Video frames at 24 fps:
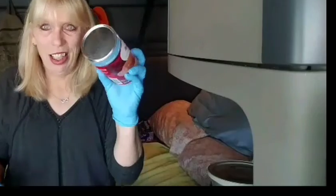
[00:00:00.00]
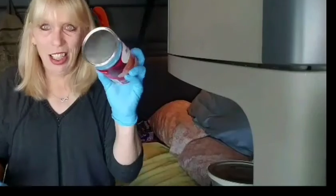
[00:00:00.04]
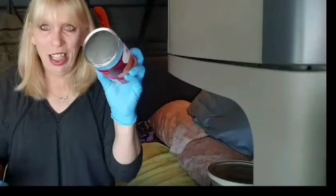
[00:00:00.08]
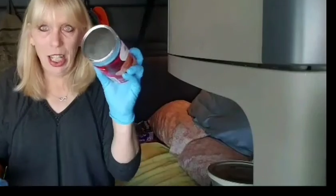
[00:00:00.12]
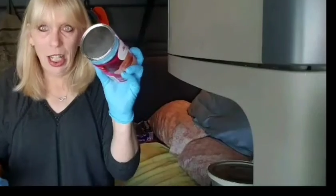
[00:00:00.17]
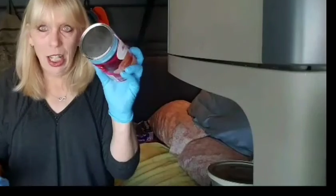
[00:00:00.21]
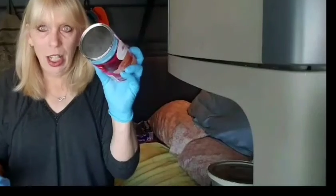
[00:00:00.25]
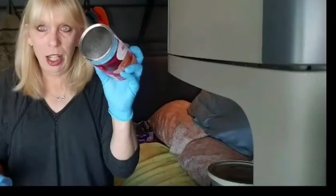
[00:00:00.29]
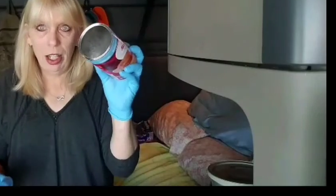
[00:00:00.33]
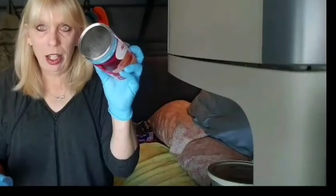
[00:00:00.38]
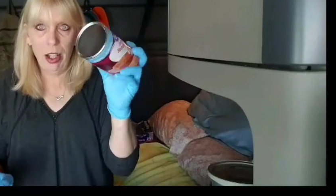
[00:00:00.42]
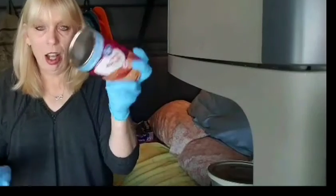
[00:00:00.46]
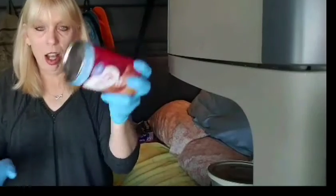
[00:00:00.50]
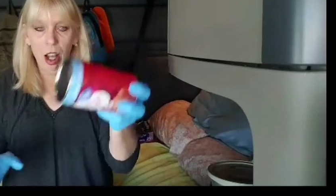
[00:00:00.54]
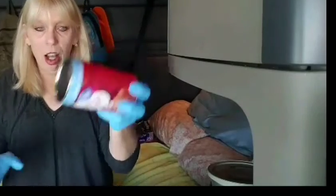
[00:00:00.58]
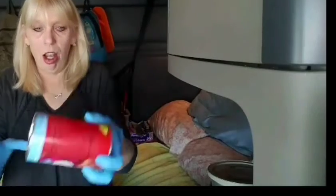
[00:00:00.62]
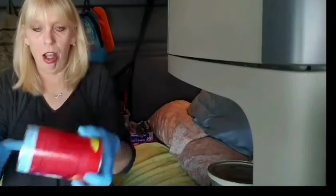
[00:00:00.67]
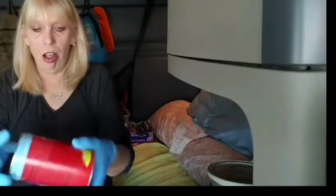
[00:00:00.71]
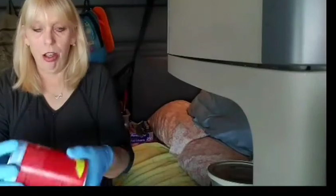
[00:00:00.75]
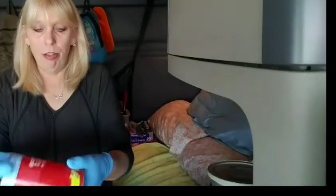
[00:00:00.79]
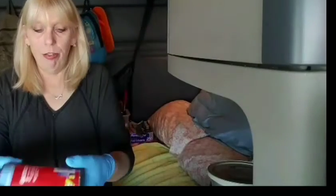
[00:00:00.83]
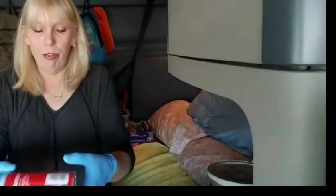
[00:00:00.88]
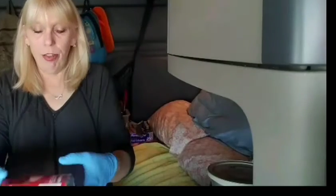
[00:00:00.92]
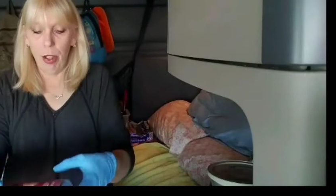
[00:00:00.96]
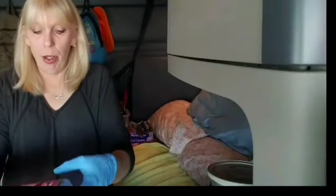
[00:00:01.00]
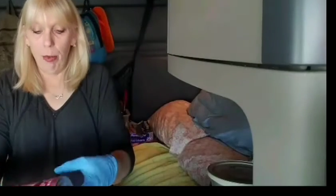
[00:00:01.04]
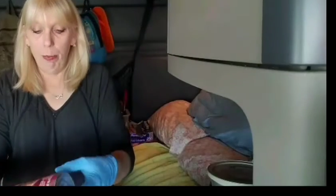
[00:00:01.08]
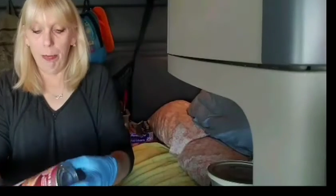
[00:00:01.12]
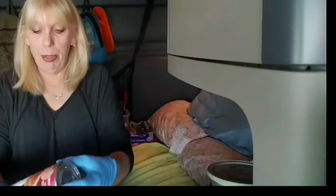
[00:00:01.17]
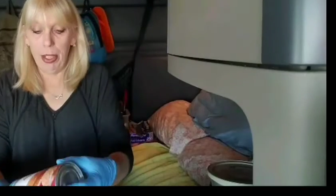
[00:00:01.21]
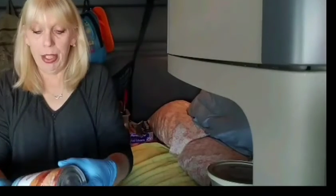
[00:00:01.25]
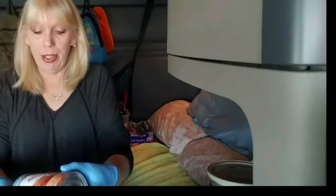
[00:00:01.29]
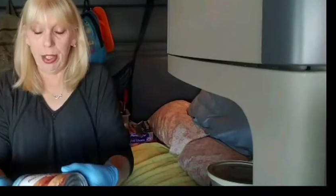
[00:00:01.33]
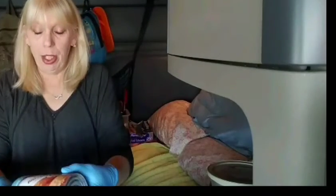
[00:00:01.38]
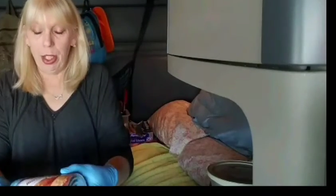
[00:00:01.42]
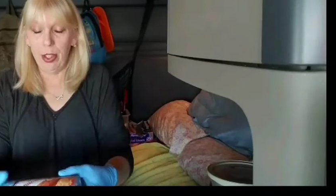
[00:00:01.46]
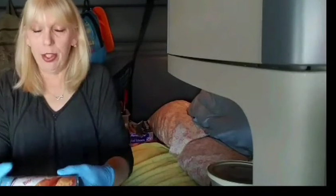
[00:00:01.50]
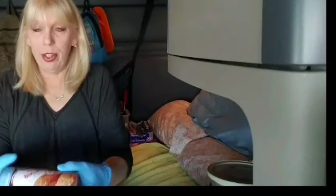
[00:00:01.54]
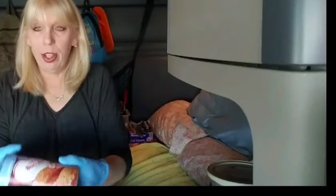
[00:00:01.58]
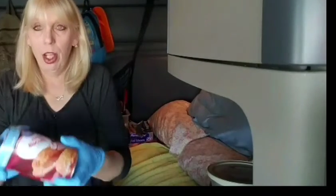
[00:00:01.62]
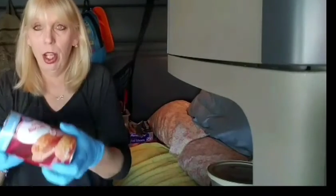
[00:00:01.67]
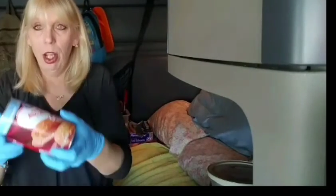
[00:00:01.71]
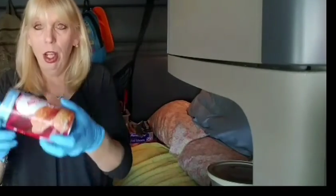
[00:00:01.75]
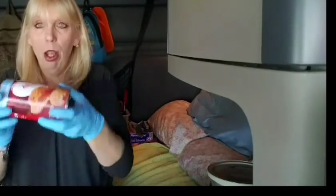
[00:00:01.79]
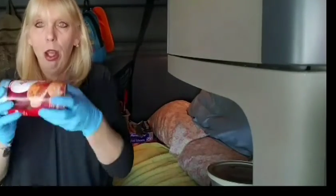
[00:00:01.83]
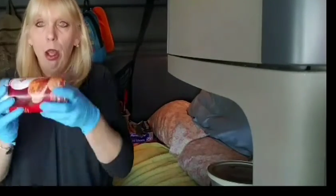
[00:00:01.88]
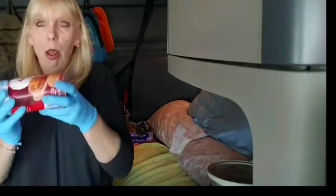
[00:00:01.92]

a can of biscuits.